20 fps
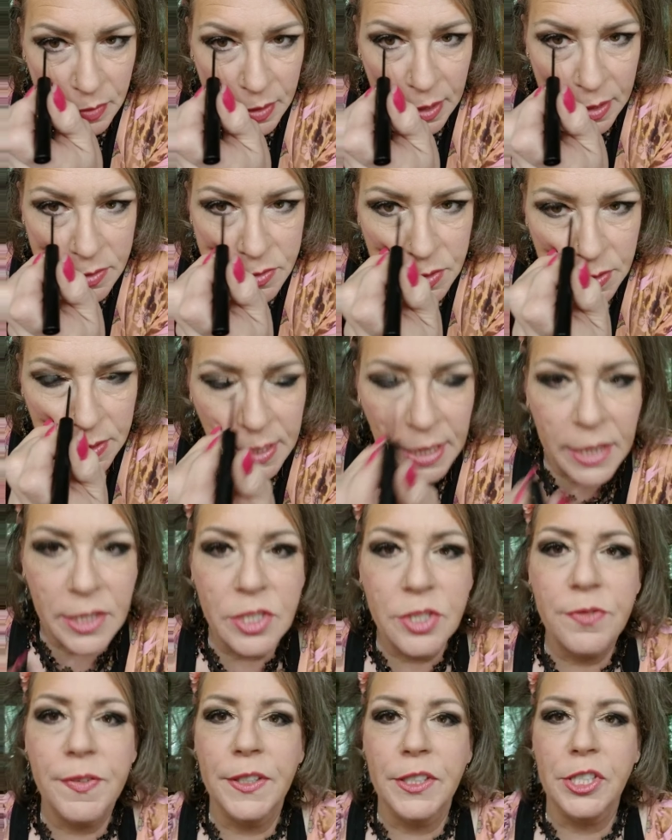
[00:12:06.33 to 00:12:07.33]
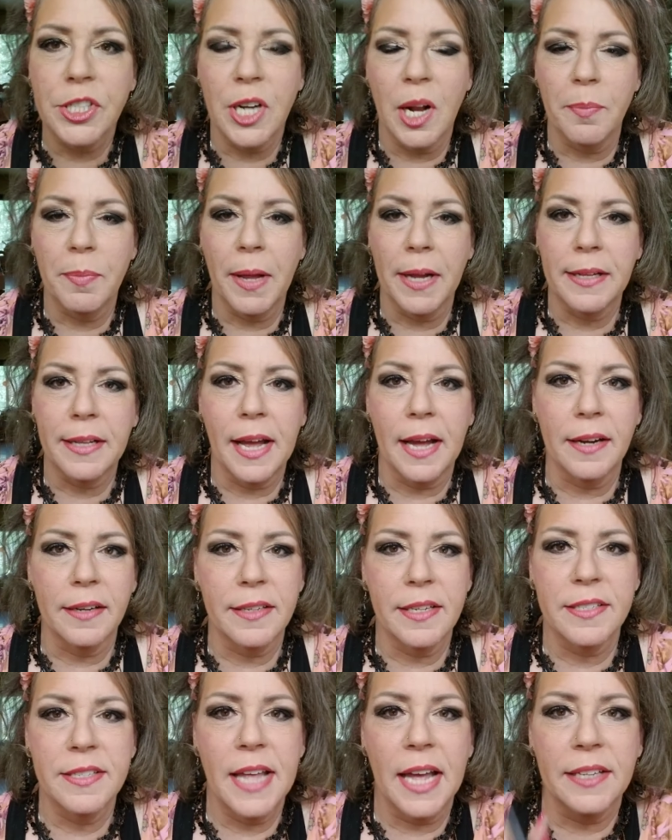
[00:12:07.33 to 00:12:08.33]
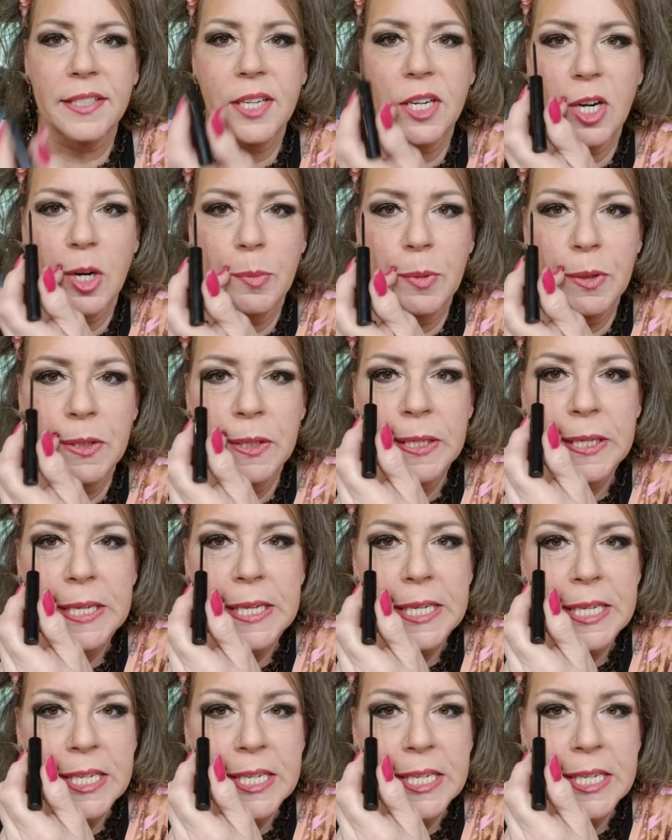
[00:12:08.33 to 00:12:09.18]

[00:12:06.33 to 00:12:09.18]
Okay, so then I just finish it up like that. Isn't that terrible?